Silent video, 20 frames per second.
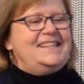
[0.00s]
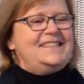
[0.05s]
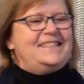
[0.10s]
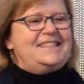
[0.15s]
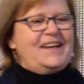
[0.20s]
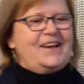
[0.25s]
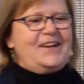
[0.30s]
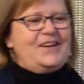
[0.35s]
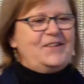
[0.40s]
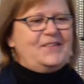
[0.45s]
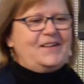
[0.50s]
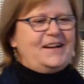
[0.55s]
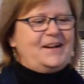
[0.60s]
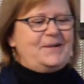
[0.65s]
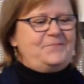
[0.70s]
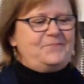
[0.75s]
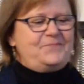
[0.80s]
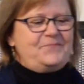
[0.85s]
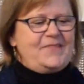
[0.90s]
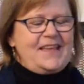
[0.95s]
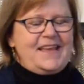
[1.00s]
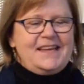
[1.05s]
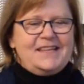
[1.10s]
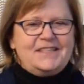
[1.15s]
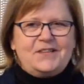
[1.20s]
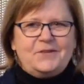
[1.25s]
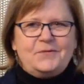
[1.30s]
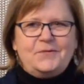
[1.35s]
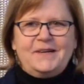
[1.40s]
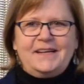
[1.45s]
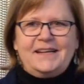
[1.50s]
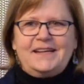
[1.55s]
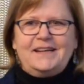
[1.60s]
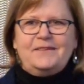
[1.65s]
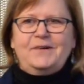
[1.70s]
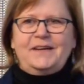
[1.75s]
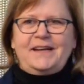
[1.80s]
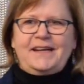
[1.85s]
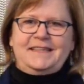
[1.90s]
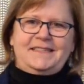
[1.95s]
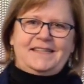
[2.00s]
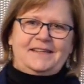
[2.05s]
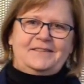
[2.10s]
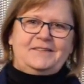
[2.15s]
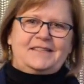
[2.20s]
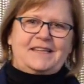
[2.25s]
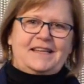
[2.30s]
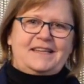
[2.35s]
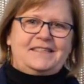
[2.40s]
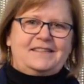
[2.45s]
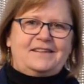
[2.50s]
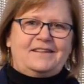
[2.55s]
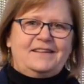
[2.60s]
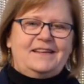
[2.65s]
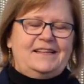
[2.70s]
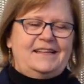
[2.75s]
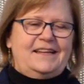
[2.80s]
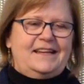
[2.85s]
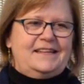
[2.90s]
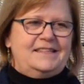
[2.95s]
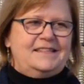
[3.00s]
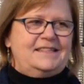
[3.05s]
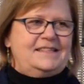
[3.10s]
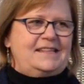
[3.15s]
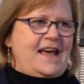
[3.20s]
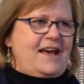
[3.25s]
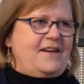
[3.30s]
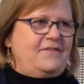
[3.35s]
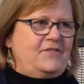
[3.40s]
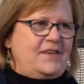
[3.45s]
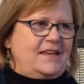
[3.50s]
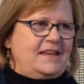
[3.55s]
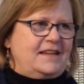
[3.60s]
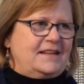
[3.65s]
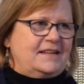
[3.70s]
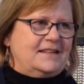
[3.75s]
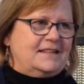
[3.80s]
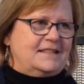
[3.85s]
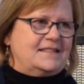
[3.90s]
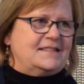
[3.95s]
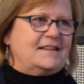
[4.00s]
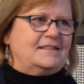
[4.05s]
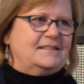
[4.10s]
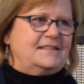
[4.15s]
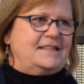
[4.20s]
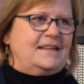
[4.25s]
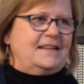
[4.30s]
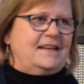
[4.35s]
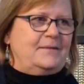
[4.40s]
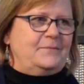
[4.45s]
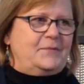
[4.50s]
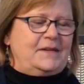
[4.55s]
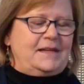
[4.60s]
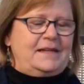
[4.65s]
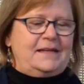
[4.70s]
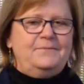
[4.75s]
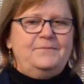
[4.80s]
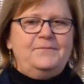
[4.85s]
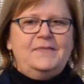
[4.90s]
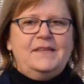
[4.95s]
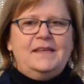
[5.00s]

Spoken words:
So what I did was I started a staffing and consulting company